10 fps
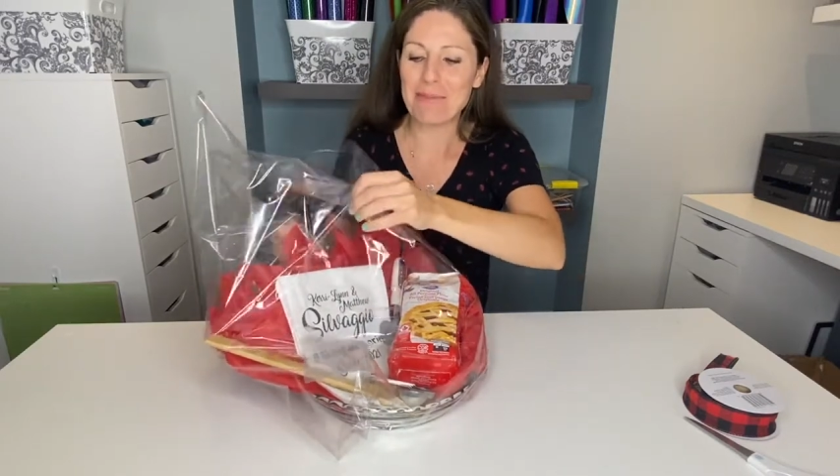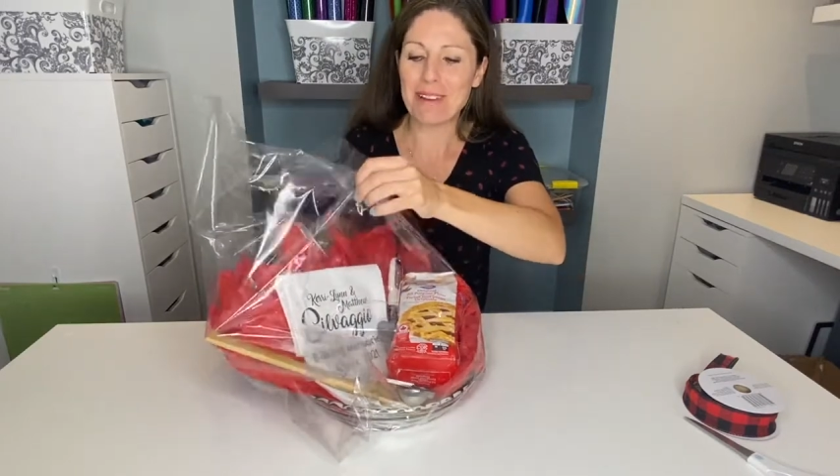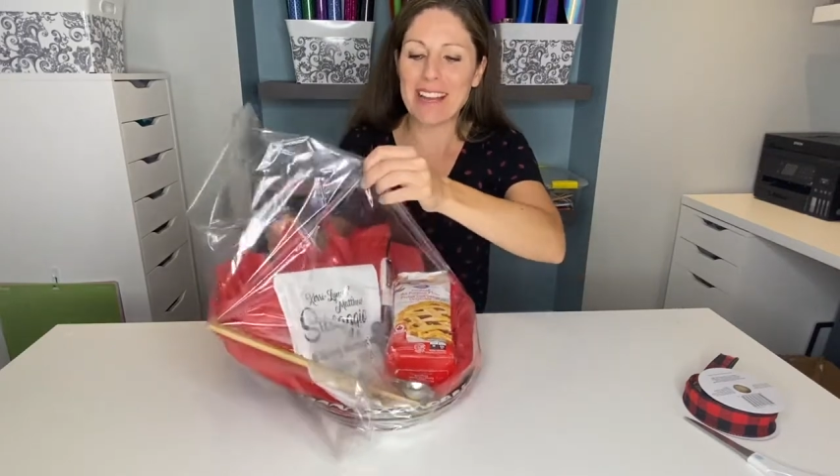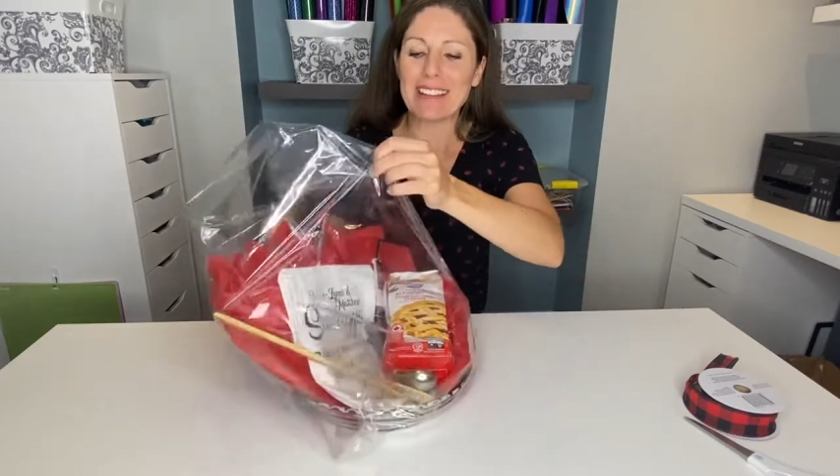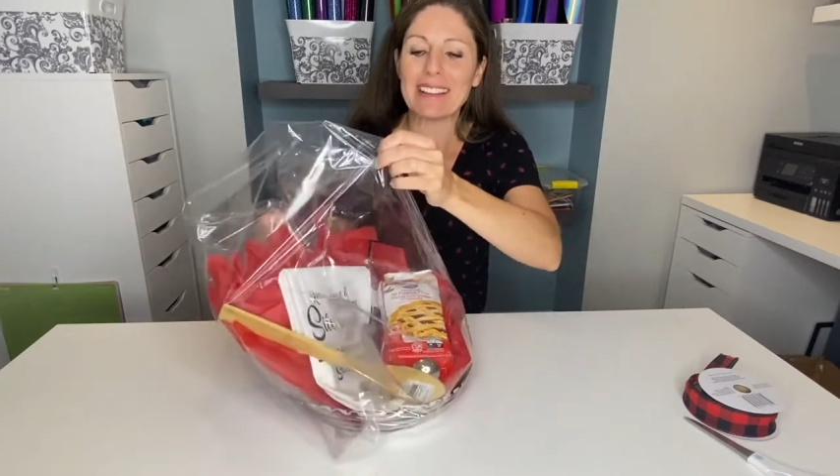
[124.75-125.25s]

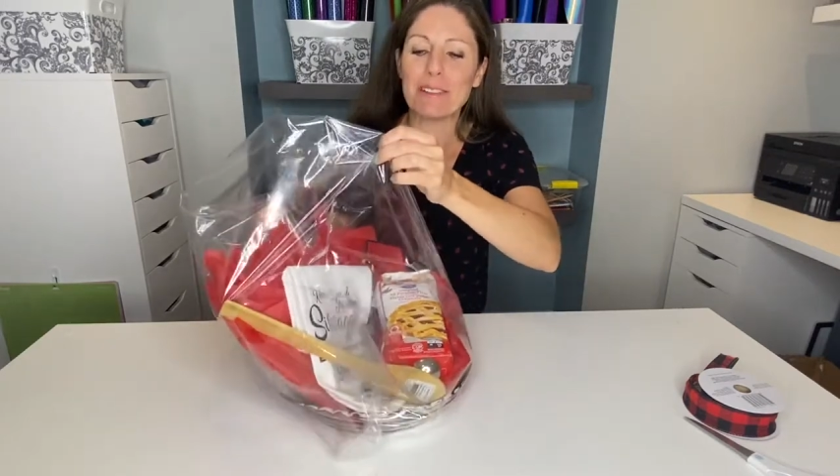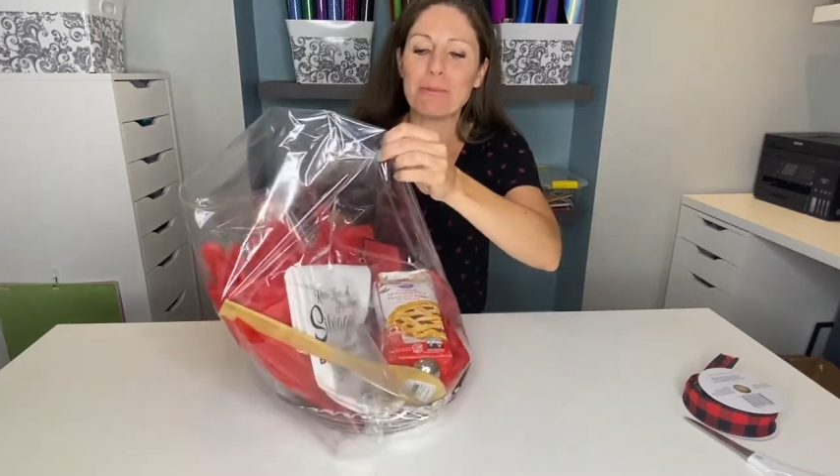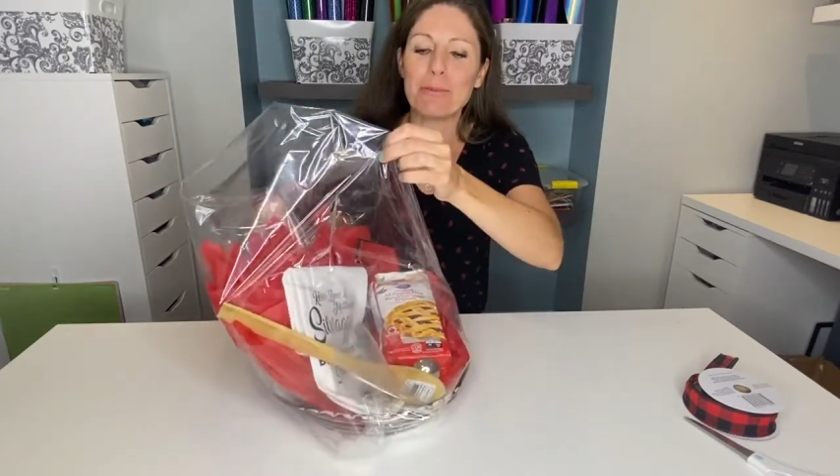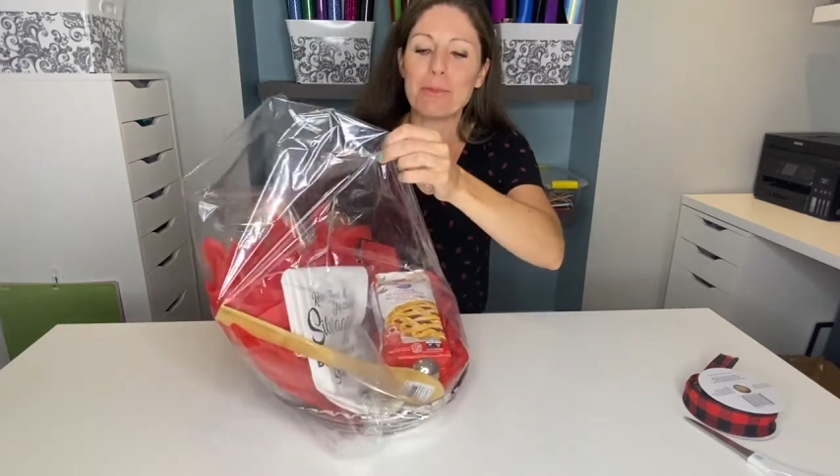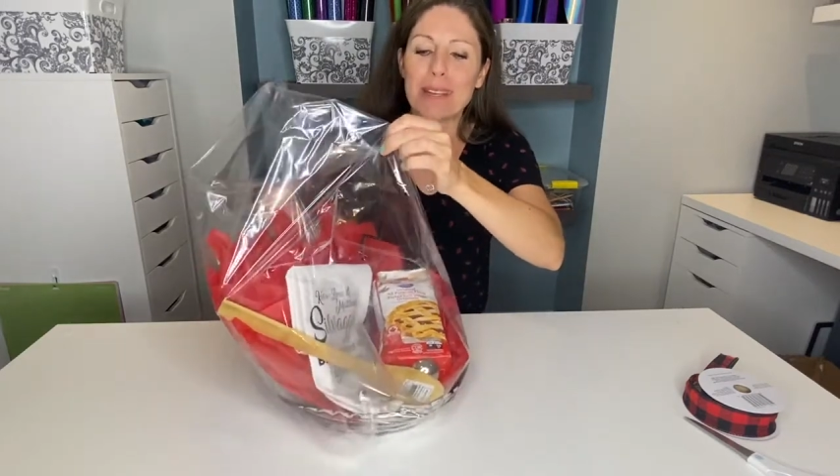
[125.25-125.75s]
but
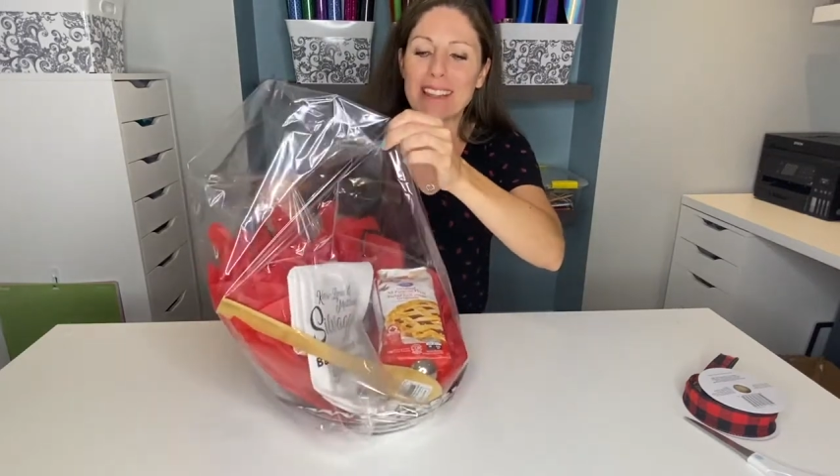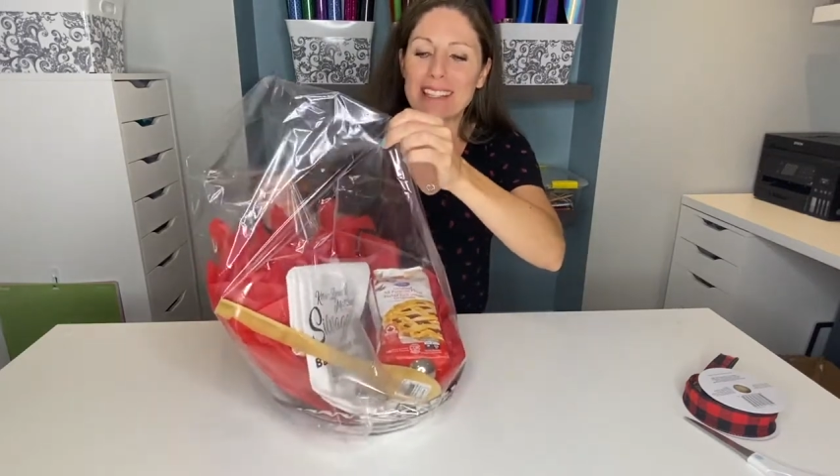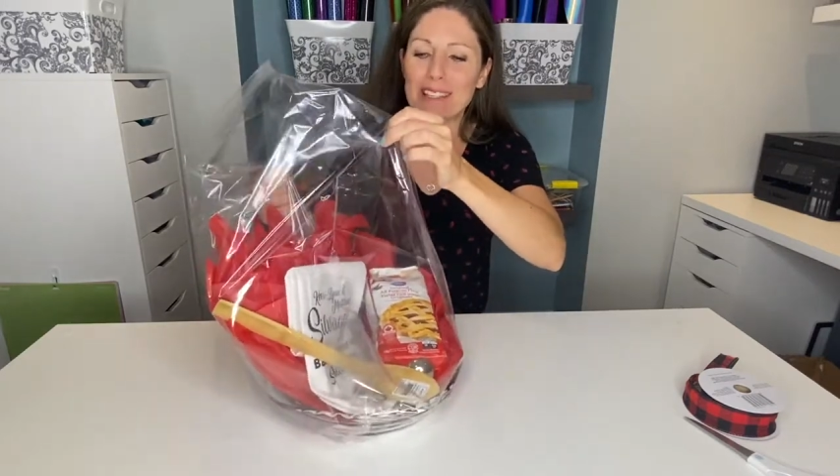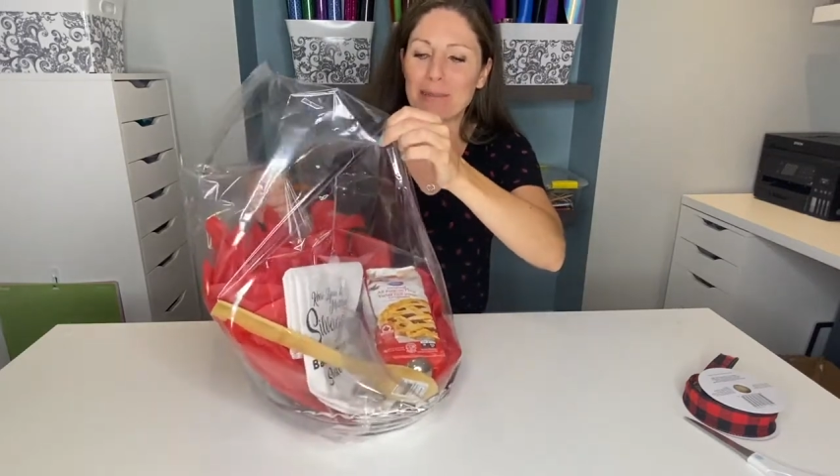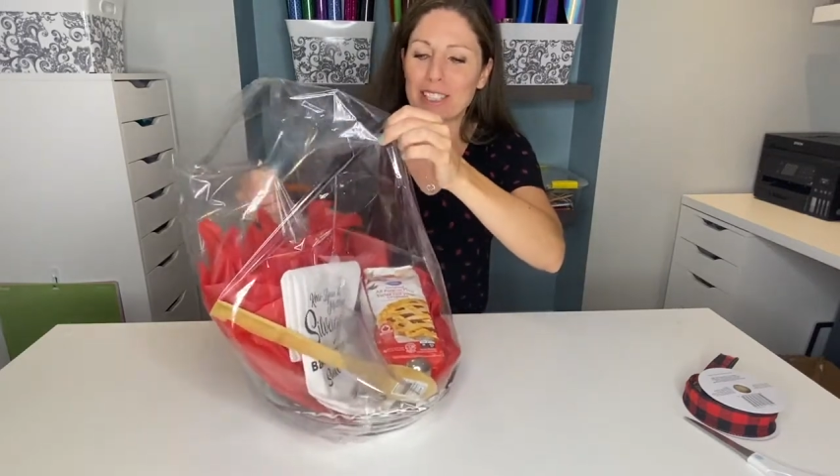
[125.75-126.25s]
we'll make
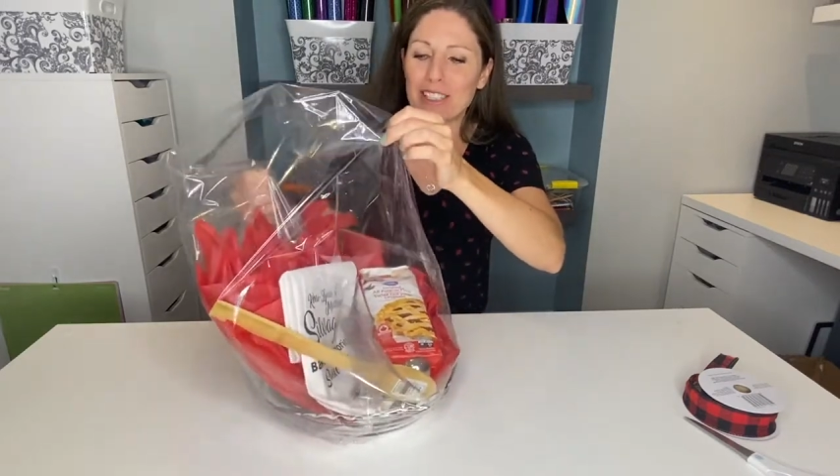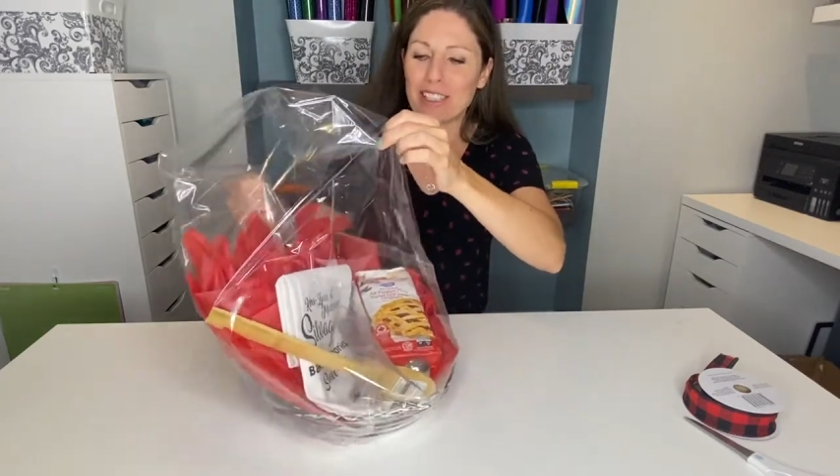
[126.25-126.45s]
this work.